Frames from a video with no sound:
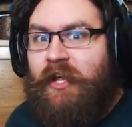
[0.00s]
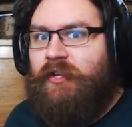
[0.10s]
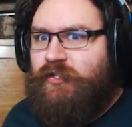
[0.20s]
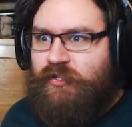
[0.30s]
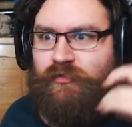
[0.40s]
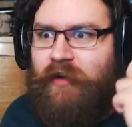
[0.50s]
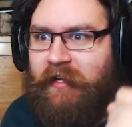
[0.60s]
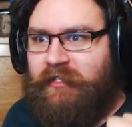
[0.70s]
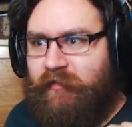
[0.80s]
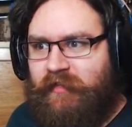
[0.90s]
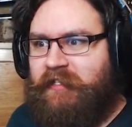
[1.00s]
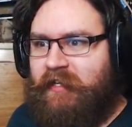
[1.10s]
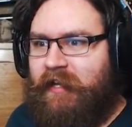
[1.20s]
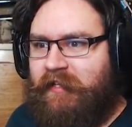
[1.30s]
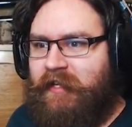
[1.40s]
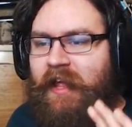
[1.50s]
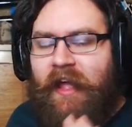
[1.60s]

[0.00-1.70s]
strengths of this class.